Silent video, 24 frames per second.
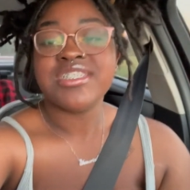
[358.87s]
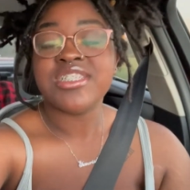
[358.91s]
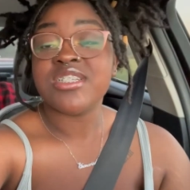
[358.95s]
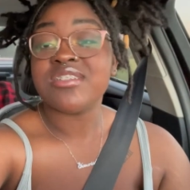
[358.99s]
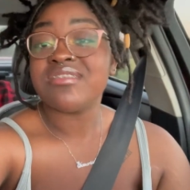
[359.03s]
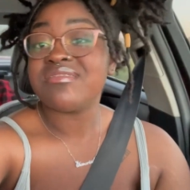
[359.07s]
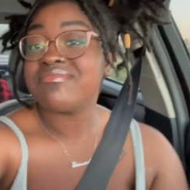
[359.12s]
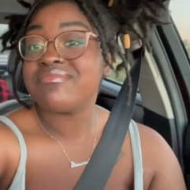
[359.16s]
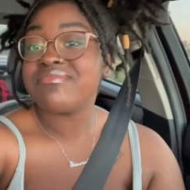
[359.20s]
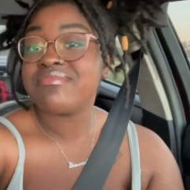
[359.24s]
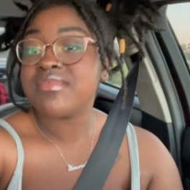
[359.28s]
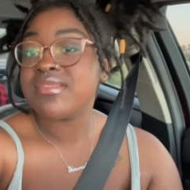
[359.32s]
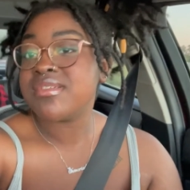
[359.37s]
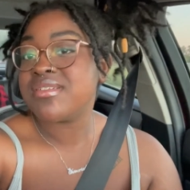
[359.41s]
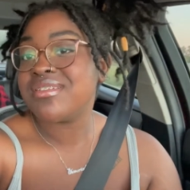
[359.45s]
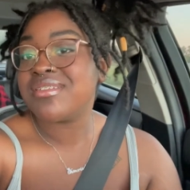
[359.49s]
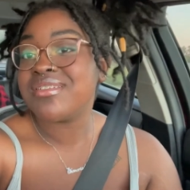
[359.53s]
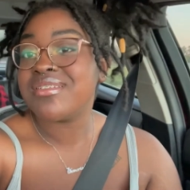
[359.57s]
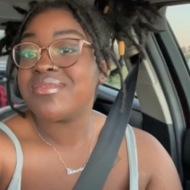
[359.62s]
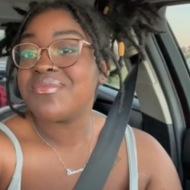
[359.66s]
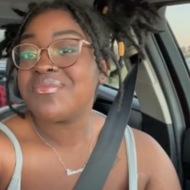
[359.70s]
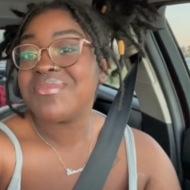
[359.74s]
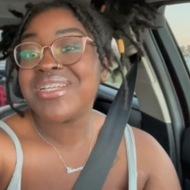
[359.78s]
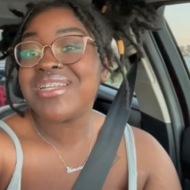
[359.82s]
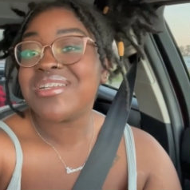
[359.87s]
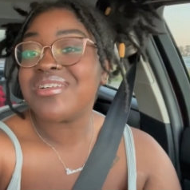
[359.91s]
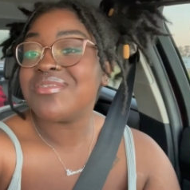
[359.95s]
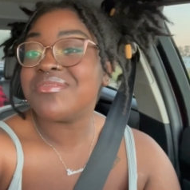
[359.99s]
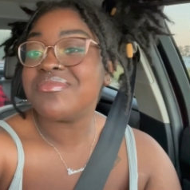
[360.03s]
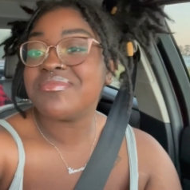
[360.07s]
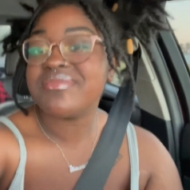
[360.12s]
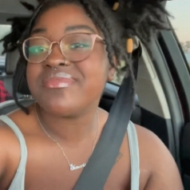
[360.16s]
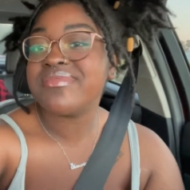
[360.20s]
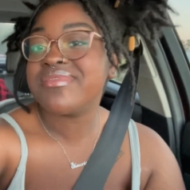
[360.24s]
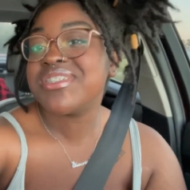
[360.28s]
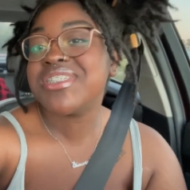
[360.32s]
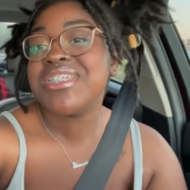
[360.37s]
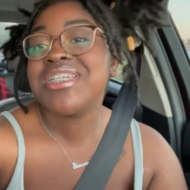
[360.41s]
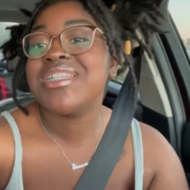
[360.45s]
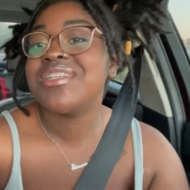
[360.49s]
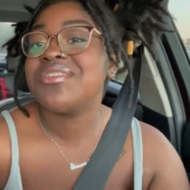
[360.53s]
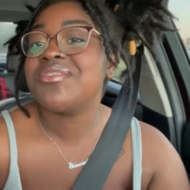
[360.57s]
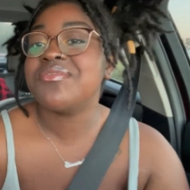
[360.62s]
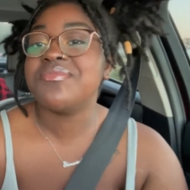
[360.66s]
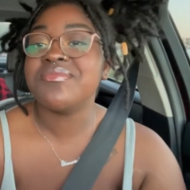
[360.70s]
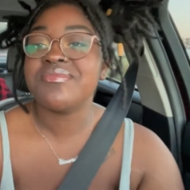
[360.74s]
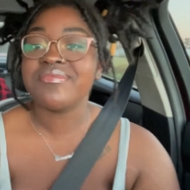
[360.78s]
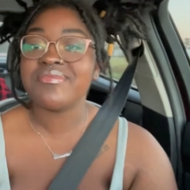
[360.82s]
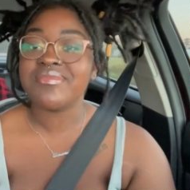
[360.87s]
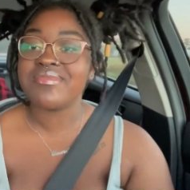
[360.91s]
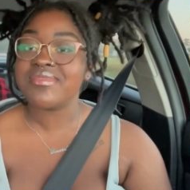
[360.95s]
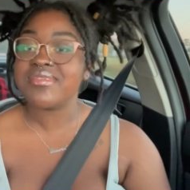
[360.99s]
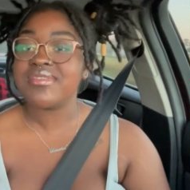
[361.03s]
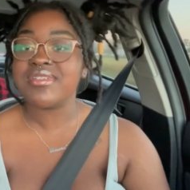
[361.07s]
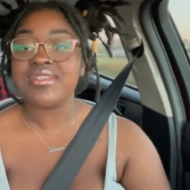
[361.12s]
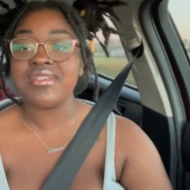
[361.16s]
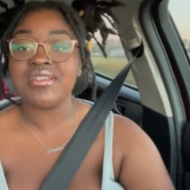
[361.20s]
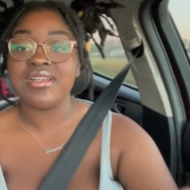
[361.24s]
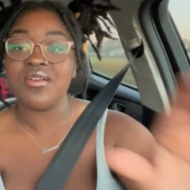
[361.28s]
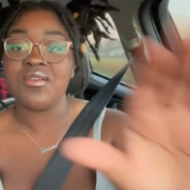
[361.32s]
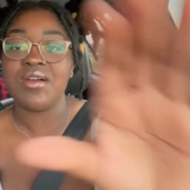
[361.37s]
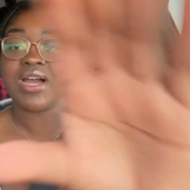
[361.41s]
She don't. We don't. She don't go